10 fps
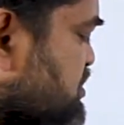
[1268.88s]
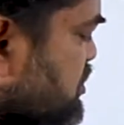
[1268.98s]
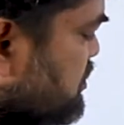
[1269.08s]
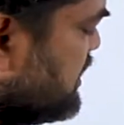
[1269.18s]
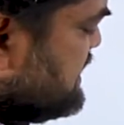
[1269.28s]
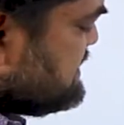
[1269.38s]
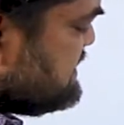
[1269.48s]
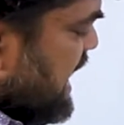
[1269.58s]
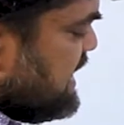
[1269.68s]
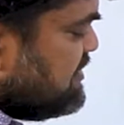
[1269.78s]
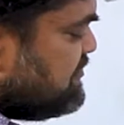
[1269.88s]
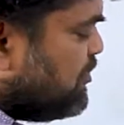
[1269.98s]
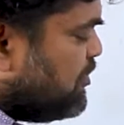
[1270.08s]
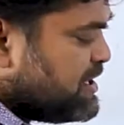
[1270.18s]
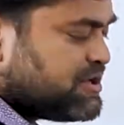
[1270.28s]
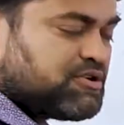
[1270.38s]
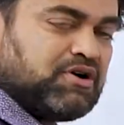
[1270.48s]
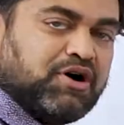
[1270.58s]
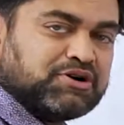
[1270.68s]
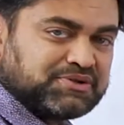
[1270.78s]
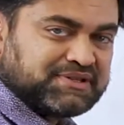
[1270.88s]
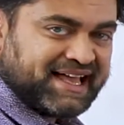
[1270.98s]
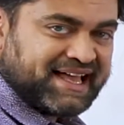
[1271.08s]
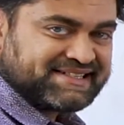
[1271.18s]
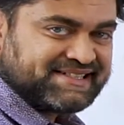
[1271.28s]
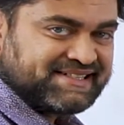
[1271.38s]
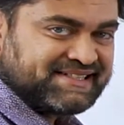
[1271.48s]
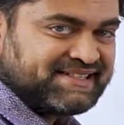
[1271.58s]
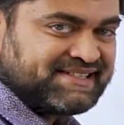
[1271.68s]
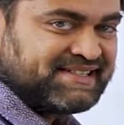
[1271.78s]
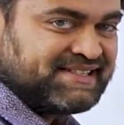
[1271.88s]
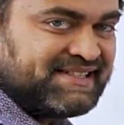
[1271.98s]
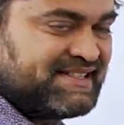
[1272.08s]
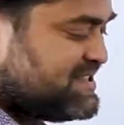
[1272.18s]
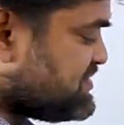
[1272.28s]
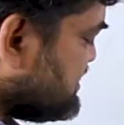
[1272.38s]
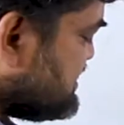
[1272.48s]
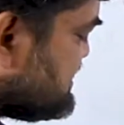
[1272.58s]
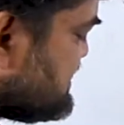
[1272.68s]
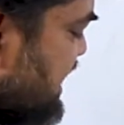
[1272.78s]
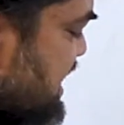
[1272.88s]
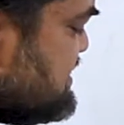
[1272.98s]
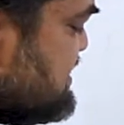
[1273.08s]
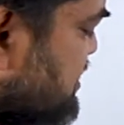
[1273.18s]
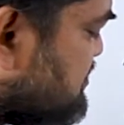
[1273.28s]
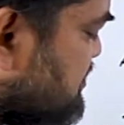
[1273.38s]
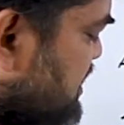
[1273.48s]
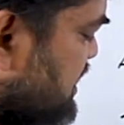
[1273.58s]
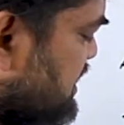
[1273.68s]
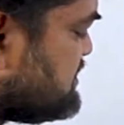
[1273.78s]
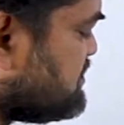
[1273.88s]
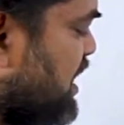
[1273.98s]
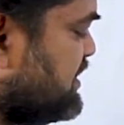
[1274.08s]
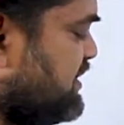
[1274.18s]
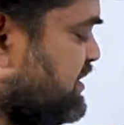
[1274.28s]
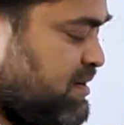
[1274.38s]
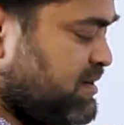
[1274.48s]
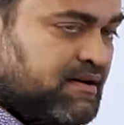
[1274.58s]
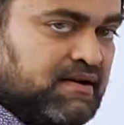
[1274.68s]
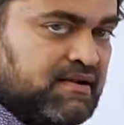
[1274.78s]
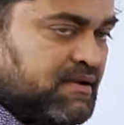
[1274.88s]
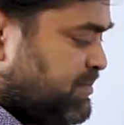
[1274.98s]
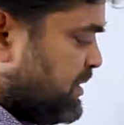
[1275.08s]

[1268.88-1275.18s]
you can easily, I can fold it onto that. So this is the line symmetry, it's 1 here. But